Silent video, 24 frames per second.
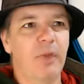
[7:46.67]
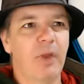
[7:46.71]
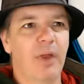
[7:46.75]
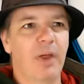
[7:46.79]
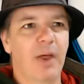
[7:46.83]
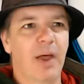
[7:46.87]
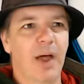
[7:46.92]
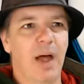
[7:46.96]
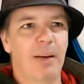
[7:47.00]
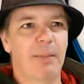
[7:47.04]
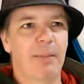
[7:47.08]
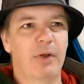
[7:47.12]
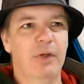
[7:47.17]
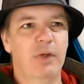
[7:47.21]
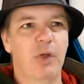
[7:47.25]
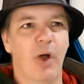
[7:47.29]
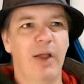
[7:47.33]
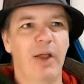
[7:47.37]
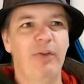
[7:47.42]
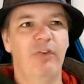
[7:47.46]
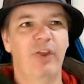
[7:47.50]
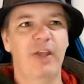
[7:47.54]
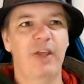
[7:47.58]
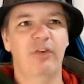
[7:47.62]

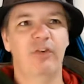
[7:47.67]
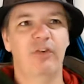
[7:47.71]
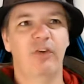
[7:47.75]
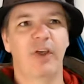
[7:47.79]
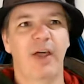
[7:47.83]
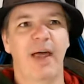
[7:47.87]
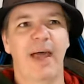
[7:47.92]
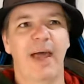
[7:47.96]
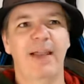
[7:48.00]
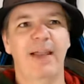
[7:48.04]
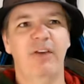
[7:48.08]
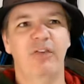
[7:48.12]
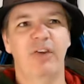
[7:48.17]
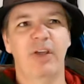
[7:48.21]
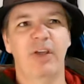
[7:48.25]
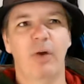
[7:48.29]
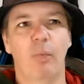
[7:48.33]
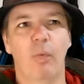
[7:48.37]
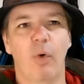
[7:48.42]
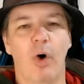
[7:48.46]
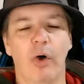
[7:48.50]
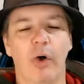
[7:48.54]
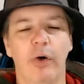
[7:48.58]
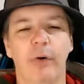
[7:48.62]
90 to
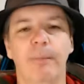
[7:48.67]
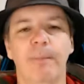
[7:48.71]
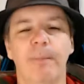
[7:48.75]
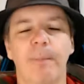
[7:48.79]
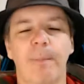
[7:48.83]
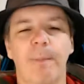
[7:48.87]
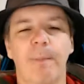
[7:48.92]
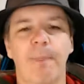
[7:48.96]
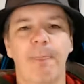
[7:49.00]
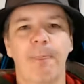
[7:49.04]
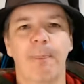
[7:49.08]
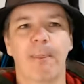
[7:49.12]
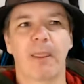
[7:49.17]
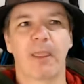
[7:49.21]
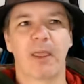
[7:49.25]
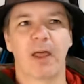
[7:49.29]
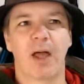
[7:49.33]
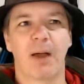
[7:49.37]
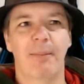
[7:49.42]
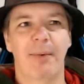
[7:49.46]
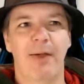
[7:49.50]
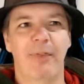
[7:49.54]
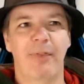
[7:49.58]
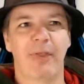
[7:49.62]
81.
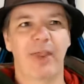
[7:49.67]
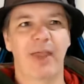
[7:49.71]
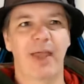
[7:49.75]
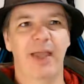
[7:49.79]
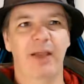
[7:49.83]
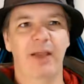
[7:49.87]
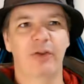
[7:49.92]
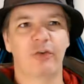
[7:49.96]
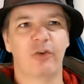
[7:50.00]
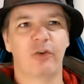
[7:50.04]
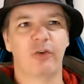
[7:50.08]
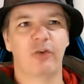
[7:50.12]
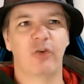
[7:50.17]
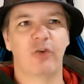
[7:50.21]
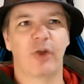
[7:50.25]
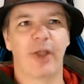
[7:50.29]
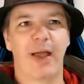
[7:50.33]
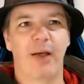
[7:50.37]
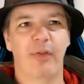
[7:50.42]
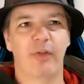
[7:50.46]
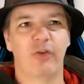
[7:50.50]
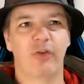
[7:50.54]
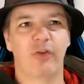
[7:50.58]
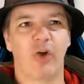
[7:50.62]
And the Kings took
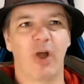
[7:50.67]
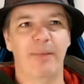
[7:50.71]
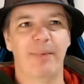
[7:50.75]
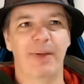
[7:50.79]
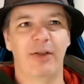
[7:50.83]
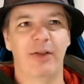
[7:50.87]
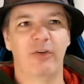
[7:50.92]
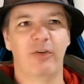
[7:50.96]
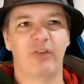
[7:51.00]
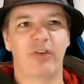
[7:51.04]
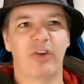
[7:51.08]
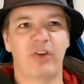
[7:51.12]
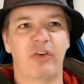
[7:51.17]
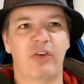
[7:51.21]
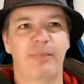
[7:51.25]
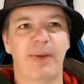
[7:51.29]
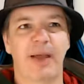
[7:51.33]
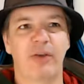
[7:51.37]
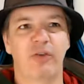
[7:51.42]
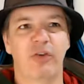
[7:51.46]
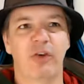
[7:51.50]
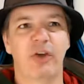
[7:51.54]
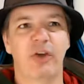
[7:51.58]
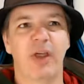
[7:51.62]
out the Taipans as
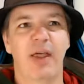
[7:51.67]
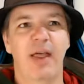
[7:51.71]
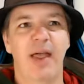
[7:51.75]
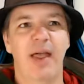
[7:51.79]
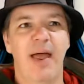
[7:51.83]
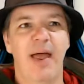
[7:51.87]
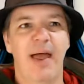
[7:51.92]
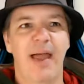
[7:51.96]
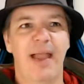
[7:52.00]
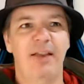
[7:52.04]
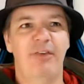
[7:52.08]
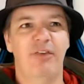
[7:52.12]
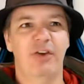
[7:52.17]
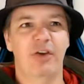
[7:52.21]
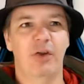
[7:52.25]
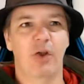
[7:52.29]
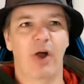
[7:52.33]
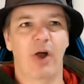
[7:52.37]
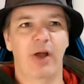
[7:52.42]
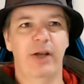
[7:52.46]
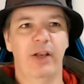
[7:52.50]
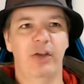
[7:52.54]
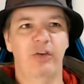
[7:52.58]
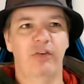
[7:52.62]
expected,
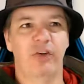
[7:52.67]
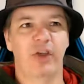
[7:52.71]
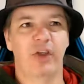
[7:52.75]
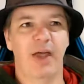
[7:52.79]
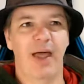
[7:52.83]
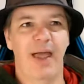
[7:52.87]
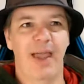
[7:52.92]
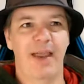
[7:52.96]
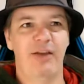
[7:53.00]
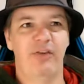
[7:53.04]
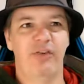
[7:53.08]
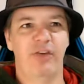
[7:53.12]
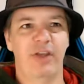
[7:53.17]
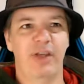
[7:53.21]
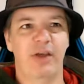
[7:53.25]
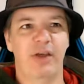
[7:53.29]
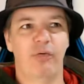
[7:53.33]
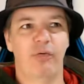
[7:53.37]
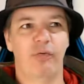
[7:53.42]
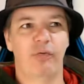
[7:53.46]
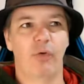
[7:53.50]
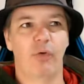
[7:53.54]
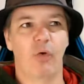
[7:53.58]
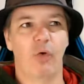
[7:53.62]
89 to
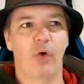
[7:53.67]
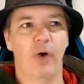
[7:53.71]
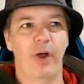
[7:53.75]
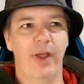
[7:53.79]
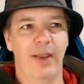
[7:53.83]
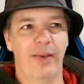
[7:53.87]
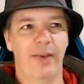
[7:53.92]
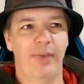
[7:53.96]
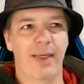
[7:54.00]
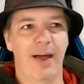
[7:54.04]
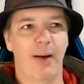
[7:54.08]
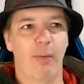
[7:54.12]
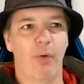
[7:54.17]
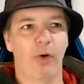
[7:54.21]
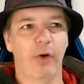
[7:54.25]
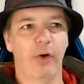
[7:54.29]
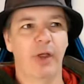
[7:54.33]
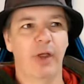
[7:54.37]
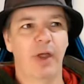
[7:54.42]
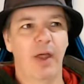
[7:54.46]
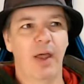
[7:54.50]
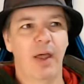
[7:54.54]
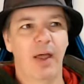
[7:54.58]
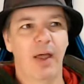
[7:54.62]
84 in that
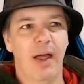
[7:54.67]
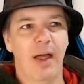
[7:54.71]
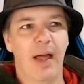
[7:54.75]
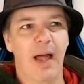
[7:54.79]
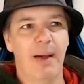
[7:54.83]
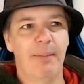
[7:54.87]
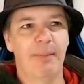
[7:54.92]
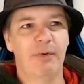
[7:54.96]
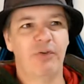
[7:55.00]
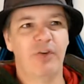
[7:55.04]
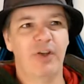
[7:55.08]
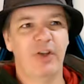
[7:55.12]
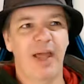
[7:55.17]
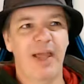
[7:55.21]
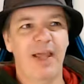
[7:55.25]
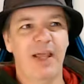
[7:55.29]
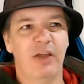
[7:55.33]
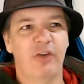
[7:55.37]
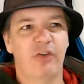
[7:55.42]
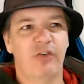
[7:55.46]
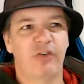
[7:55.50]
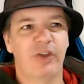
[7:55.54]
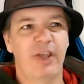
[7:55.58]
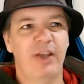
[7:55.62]
one.
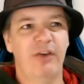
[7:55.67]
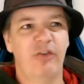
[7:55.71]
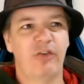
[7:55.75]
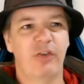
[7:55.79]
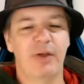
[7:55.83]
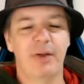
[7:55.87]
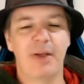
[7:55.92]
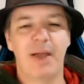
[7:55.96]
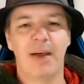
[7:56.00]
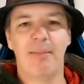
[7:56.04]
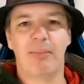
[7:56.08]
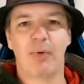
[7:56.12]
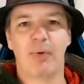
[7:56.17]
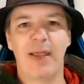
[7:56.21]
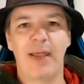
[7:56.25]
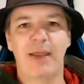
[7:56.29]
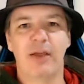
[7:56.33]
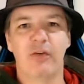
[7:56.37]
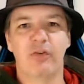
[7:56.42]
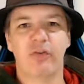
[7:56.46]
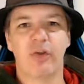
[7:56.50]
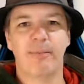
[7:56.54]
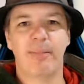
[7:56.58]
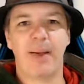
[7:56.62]
Today sees the
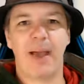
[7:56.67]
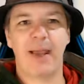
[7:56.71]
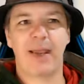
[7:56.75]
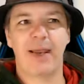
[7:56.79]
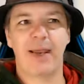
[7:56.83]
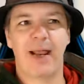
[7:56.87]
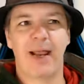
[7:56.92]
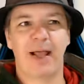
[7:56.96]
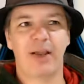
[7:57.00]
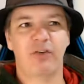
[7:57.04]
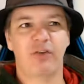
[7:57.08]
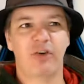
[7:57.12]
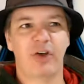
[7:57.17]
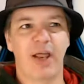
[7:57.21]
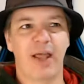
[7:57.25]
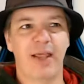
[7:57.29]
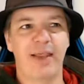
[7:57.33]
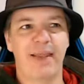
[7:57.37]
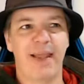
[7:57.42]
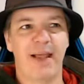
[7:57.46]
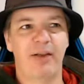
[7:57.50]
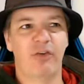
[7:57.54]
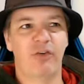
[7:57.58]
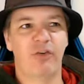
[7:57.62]
Breakers back in action
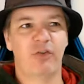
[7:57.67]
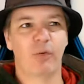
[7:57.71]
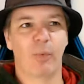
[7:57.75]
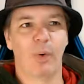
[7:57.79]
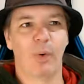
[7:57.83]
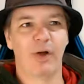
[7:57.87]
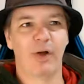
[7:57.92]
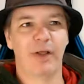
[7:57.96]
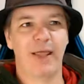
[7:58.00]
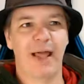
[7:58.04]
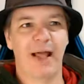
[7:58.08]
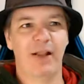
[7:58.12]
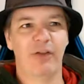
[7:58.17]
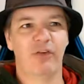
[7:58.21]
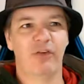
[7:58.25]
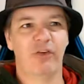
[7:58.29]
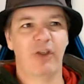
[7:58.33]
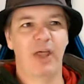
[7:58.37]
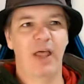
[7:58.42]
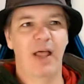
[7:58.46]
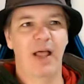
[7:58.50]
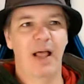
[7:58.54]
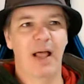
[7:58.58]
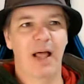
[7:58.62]
against the
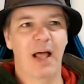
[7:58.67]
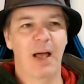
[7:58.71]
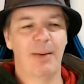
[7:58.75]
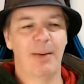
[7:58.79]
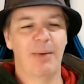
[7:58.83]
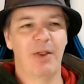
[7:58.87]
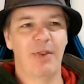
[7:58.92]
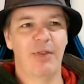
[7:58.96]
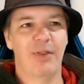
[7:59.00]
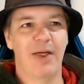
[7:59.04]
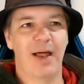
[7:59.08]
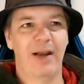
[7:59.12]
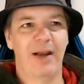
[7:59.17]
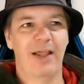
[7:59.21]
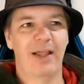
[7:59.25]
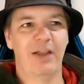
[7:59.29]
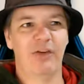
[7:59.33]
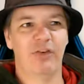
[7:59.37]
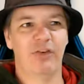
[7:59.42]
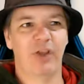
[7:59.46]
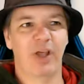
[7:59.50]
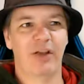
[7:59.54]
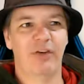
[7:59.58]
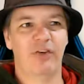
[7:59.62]
Wildcats, and that
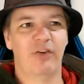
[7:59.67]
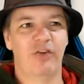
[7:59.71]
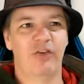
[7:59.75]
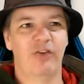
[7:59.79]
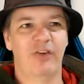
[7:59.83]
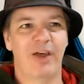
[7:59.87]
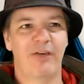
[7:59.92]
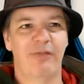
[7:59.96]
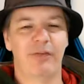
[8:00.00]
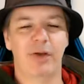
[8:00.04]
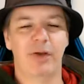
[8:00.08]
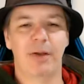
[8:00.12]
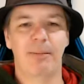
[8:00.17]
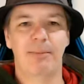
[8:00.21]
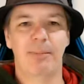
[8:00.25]
is at 7